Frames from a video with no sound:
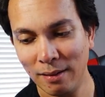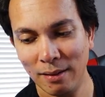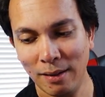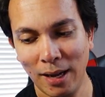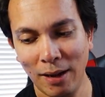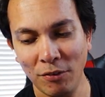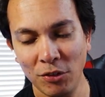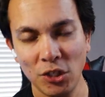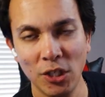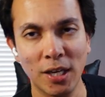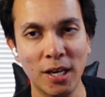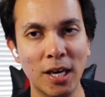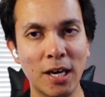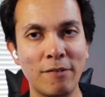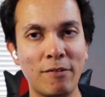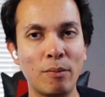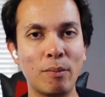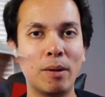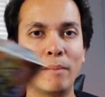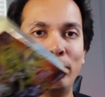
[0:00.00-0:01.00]
obviously I got it
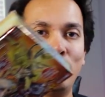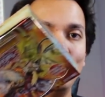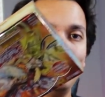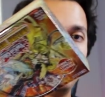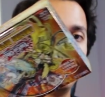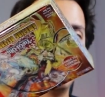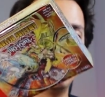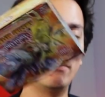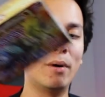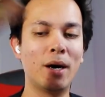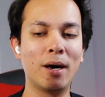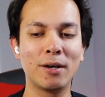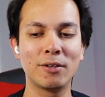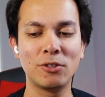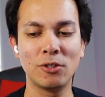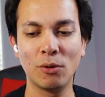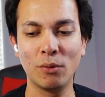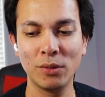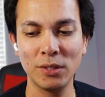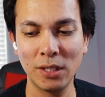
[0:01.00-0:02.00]
from a booster box,
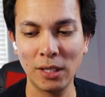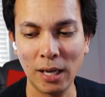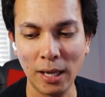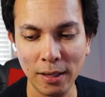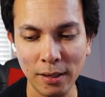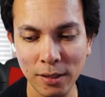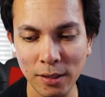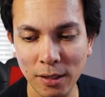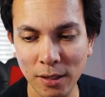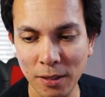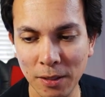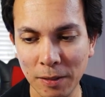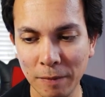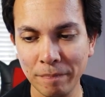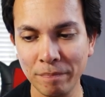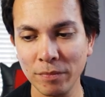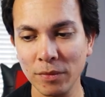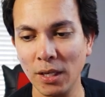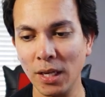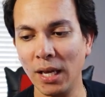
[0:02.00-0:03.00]
so it wasn't like a
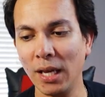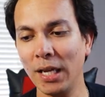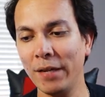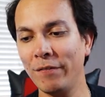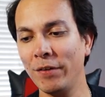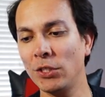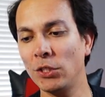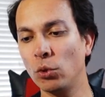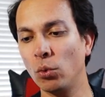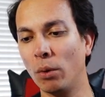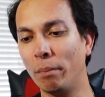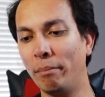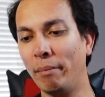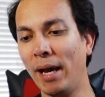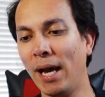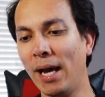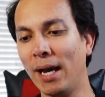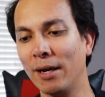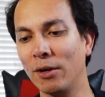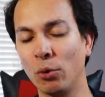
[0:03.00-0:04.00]
individual
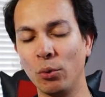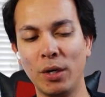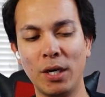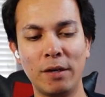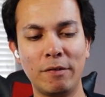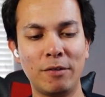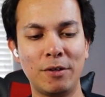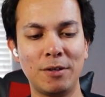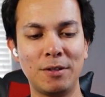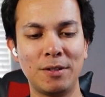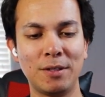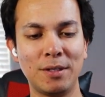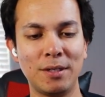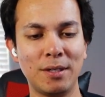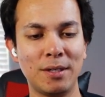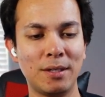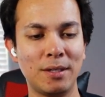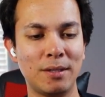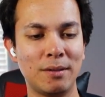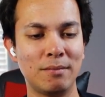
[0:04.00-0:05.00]
pack, whatever.
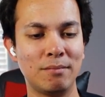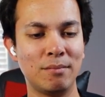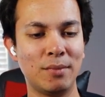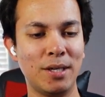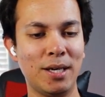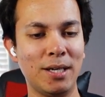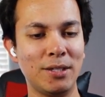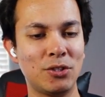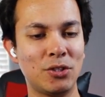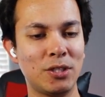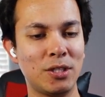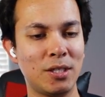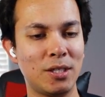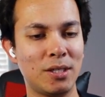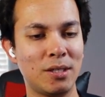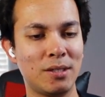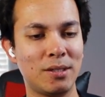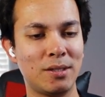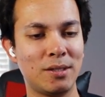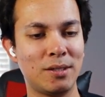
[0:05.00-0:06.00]
But that's
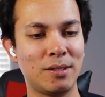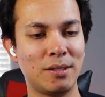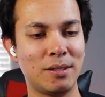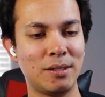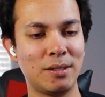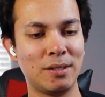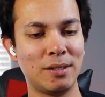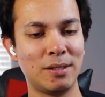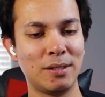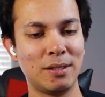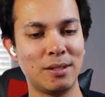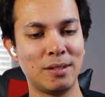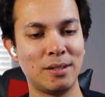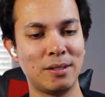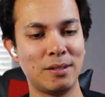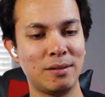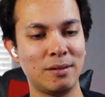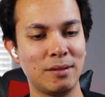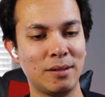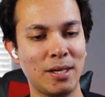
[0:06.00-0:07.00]

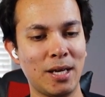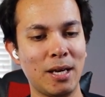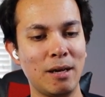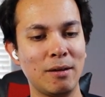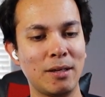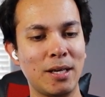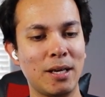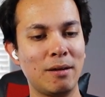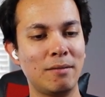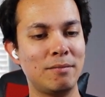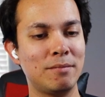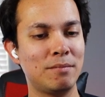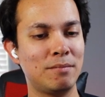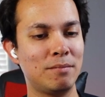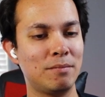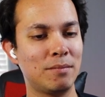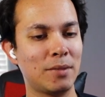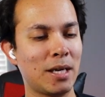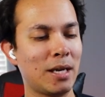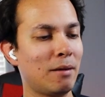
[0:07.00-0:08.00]
kind of
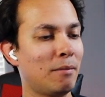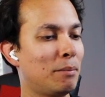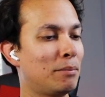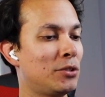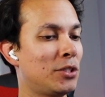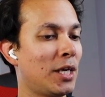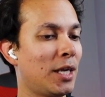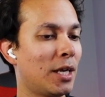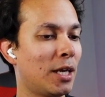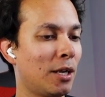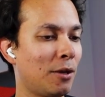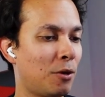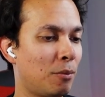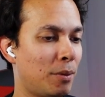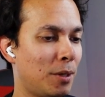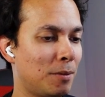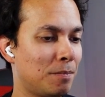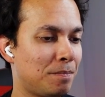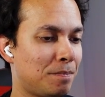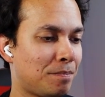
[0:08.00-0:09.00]
upsetting a little
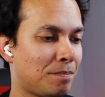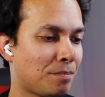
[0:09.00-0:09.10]
bit.